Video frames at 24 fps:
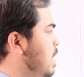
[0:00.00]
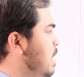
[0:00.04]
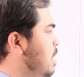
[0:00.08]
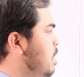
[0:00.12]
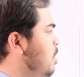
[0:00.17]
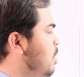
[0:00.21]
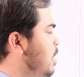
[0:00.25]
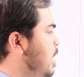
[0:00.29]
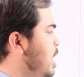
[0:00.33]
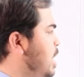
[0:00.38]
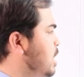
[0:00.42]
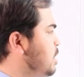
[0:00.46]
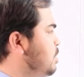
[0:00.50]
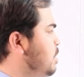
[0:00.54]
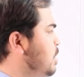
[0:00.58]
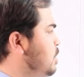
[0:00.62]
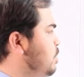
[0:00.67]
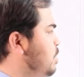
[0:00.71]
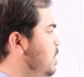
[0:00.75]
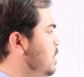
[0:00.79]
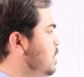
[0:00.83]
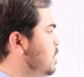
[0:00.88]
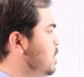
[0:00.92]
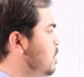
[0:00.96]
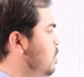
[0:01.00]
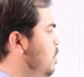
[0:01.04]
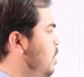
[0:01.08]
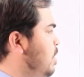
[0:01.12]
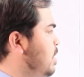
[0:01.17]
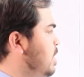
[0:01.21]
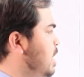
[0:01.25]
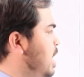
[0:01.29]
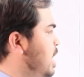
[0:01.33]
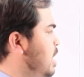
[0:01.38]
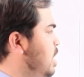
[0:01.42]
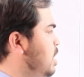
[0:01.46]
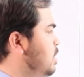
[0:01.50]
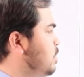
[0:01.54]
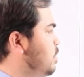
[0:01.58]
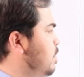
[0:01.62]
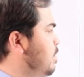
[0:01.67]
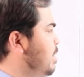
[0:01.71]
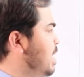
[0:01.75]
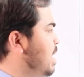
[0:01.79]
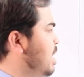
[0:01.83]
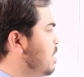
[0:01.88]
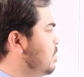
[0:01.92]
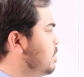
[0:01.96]
locate between 0 and 9, it
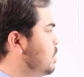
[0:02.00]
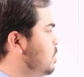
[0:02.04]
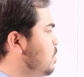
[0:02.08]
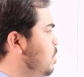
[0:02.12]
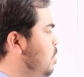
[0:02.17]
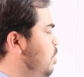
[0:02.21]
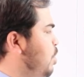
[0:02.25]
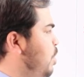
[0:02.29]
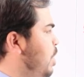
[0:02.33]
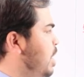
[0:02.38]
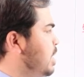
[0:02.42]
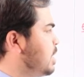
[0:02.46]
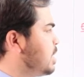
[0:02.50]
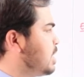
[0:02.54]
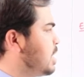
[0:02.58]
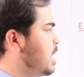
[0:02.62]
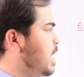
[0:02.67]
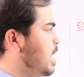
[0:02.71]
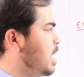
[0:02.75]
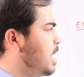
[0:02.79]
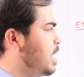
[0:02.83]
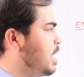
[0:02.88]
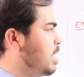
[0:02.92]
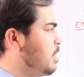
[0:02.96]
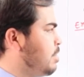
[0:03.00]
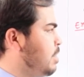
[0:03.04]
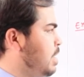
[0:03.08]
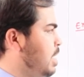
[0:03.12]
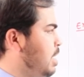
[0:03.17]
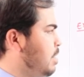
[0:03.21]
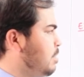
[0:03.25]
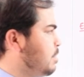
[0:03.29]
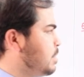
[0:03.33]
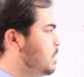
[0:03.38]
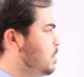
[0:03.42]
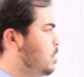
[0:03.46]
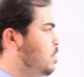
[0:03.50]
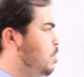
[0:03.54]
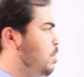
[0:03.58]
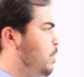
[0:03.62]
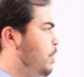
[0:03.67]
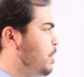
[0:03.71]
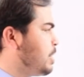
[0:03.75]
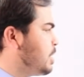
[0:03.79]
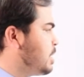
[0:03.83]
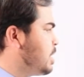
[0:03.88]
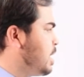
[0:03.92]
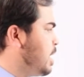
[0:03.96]
will become 0.9. Here we have
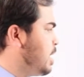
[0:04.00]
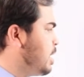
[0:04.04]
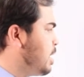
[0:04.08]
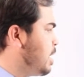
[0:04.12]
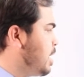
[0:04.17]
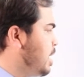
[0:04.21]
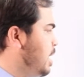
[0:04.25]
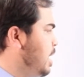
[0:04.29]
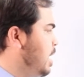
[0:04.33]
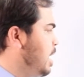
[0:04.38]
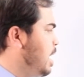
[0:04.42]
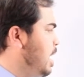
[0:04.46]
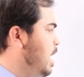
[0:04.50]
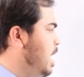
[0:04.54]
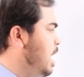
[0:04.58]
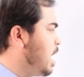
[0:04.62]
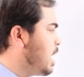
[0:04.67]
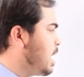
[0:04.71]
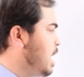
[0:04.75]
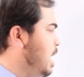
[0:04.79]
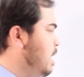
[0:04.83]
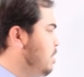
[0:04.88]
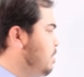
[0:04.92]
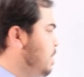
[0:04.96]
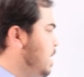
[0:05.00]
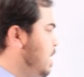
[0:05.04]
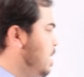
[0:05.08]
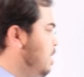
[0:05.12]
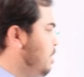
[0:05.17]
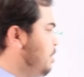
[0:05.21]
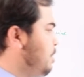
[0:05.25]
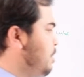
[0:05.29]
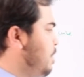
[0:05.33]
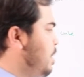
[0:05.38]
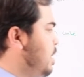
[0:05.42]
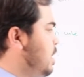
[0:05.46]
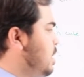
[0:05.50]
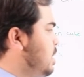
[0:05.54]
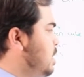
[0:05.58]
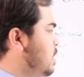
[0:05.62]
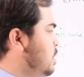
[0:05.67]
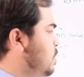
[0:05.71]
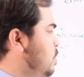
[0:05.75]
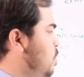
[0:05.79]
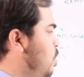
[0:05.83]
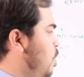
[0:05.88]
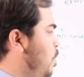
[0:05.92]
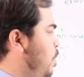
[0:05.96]
0.9. Again we have
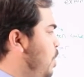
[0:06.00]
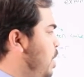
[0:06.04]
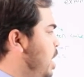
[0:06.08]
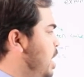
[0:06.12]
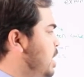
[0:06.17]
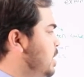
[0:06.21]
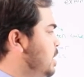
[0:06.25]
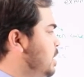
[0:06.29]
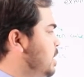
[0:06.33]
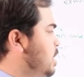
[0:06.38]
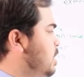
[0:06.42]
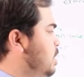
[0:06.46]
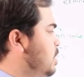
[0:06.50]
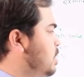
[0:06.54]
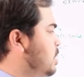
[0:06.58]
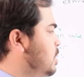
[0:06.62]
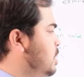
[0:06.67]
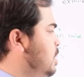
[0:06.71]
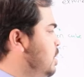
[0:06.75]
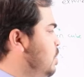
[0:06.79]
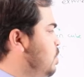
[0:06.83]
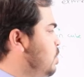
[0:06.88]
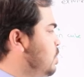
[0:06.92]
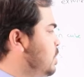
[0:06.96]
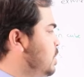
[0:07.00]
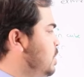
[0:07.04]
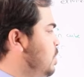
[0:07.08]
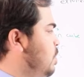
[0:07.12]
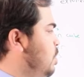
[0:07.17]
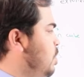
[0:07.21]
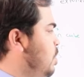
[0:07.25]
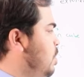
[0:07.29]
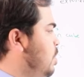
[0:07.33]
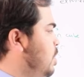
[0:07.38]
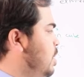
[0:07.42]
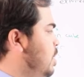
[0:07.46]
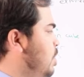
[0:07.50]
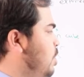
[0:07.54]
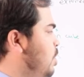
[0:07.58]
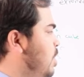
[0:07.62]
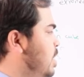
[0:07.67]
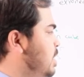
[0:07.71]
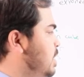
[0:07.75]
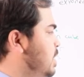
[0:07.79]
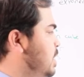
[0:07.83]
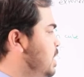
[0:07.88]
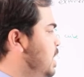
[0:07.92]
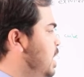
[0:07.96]

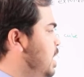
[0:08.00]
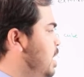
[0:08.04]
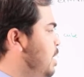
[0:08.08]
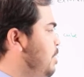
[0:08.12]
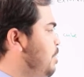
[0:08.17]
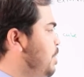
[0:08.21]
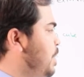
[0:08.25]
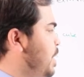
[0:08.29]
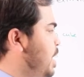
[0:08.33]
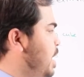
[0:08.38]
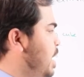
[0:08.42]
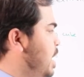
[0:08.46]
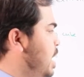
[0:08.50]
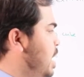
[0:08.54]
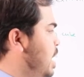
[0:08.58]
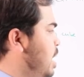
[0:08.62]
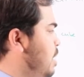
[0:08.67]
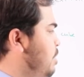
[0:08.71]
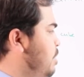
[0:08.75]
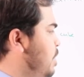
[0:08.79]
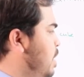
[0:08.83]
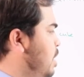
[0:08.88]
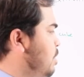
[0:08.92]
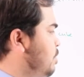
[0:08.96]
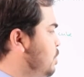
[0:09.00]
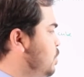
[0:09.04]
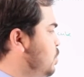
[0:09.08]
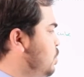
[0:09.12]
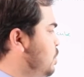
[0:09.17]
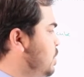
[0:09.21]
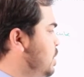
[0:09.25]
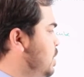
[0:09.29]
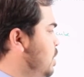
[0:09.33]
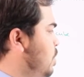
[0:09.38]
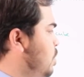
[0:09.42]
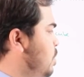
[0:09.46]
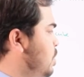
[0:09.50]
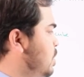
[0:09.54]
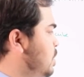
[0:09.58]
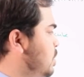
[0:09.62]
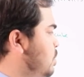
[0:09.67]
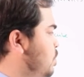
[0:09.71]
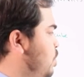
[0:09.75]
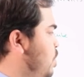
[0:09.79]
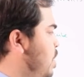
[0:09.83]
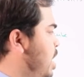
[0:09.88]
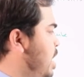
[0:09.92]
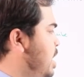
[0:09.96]
0.0013. Here we have 2
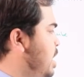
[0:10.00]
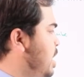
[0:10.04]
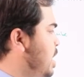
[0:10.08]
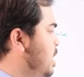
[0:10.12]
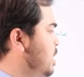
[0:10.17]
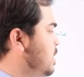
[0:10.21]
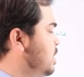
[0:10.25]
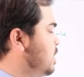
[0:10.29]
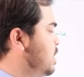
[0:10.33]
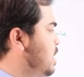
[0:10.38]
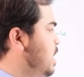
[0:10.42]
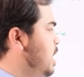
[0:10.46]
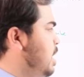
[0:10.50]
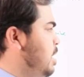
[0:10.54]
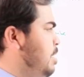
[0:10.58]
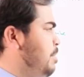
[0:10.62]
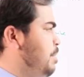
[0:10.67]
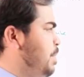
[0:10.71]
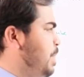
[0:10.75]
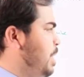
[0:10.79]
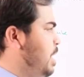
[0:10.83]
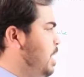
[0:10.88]
zeros, 1 and 3.